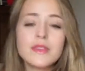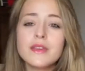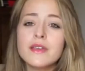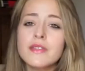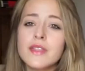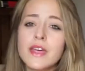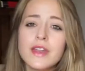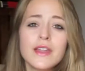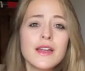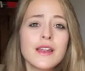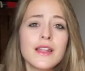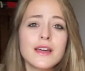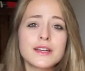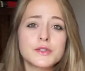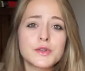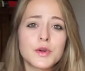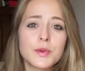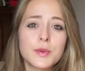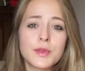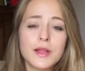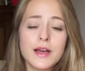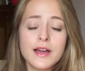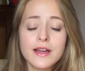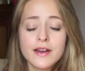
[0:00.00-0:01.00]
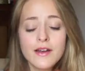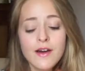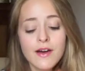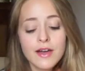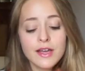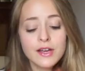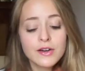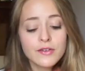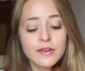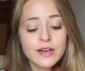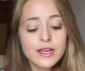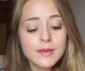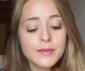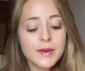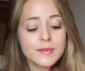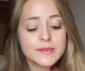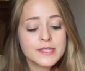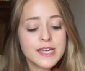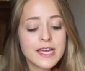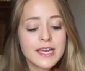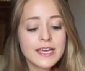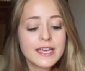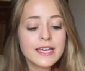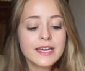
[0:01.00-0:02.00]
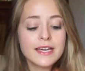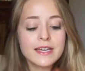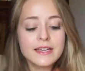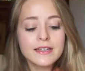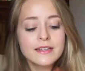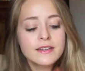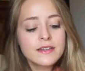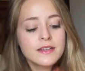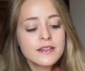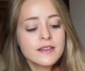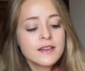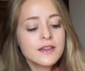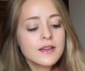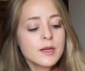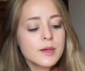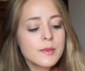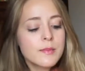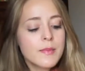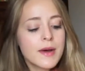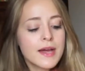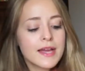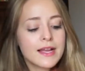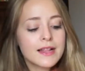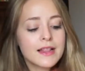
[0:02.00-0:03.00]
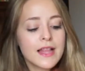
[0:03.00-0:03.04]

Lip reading: and then I like to apply an eye cream. I'm taking my